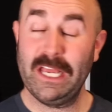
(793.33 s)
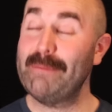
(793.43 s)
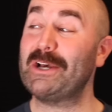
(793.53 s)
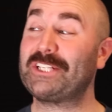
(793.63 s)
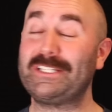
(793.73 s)
He
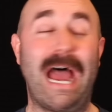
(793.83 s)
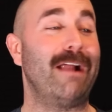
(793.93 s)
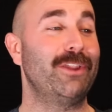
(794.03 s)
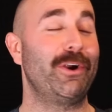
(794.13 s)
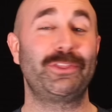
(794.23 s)
must have
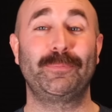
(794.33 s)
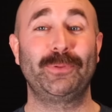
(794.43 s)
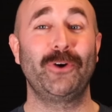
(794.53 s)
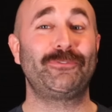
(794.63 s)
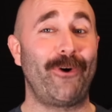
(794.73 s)
downloaded the
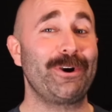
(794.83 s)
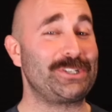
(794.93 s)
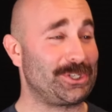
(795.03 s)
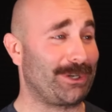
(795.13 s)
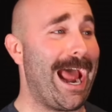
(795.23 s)
Blue
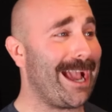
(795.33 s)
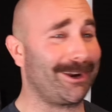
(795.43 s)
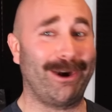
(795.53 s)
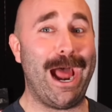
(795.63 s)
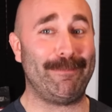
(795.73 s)
Force
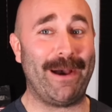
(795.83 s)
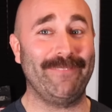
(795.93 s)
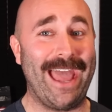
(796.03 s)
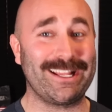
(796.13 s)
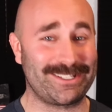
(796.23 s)
tracker app on
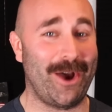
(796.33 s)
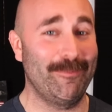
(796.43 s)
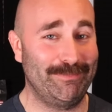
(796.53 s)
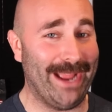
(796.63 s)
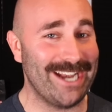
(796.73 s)
that
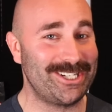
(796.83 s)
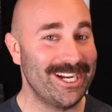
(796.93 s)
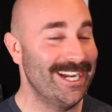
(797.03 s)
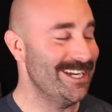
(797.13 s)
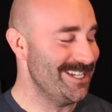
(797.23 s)
some
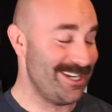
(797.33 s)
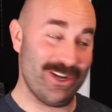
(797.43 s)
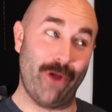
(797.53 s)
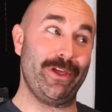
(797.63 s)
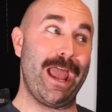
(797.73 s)
bitch. Didn't
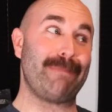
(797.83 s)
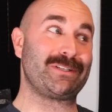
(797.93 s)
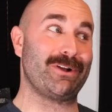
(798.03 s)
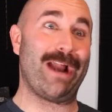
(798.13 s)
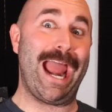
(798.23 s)
know the app
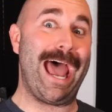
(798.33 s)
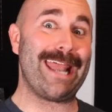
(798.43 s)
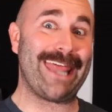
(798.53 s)
store had